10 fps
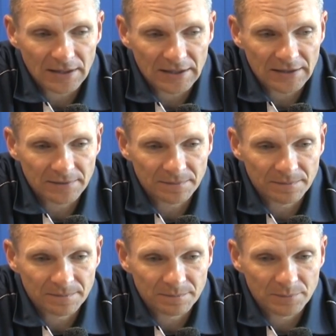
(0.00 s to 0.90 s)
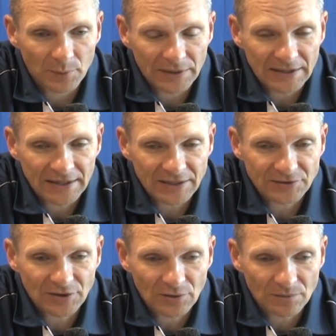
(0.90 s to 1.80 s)
Um, but we didn't
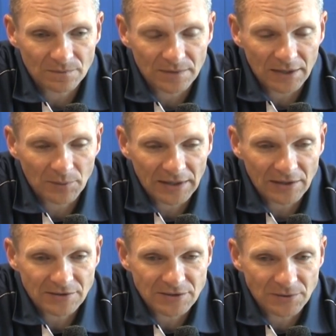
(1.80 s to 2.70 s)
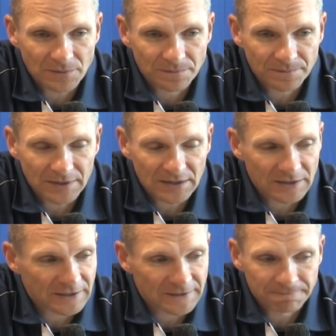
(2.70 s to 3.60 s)
execute like we needed to.
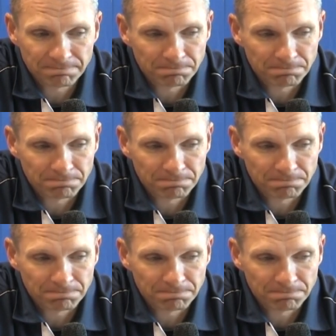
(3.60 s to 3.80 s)
And uh,